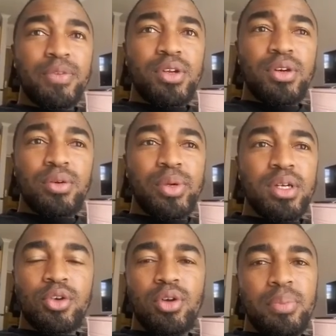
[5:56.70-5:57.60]
You know, we
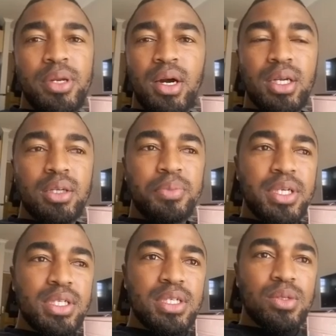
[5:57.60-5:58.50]
didn't grow up in
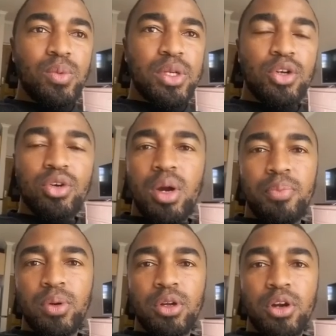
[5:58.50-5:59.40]
RDPs. We didn't grow
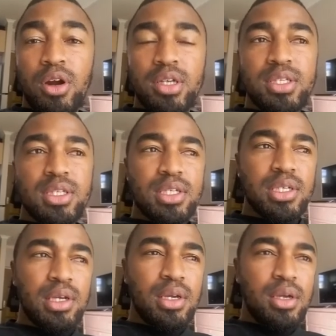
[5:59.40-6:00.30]
up on grants.
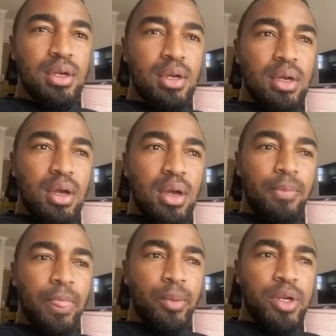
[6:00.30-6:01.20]

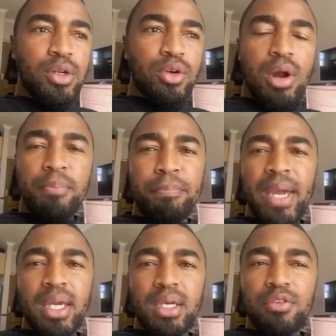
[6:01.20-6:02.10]
We didn't grow up
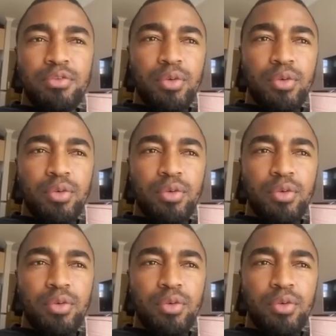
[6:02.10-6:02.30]
begging